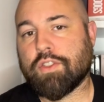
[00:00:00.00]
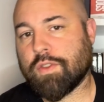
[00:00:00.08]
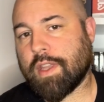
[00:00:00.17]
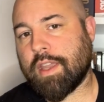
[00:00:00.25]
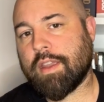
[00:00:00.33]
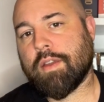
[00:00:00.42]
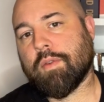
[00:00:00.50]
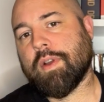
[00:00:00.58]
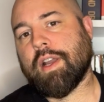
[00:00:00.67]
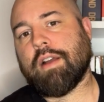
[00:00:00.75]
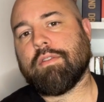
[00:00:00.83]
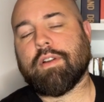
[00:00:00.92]
Today
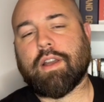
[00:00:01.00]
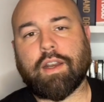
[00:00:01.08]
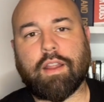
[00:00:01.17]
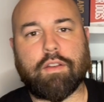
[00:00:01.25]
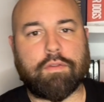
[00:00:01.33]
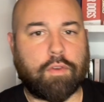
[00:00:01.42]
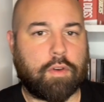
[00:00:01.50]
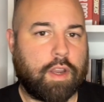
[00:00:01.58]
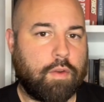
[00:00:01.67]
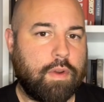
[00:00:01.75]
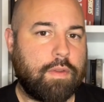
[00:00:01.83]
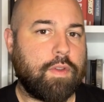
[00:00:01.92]
we have another
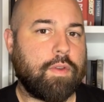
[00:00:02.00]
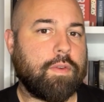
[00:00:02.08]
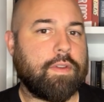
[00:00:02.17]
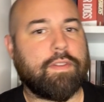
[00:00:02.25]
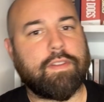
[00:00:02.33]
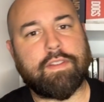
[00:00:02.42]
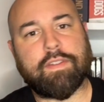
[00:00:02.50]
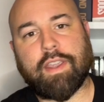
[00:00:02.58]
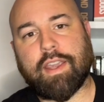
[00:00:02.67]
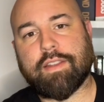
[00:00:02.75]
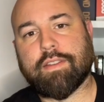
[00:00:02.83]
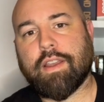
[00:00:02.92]
4K review, in this
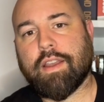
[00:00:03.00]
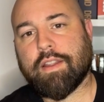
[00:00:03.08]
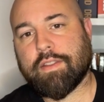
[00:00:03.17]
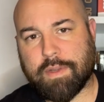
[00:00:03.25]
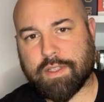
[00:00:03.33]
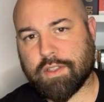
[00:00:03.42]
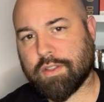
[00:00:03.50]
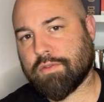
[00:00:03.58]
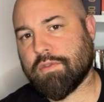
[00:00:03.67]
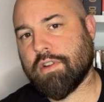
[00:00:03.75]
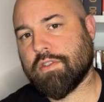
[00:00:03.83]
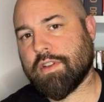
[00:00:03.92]
case the Mexico
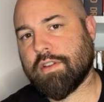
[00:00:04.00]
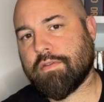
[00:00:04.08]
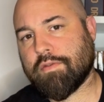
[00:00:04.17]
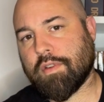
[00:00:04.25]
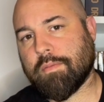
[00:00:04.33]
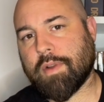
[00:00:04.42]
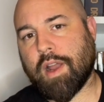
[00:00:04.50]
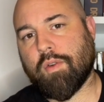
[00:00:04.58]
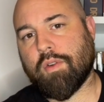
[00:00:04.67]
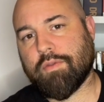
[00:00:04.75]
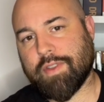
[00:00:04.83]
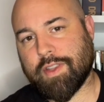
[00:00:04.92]
Trilogy from
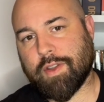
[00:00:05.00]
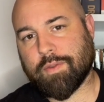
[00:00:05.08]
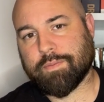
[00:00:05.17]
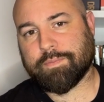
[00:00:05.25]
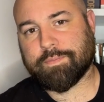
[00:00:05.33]
Arrow Video.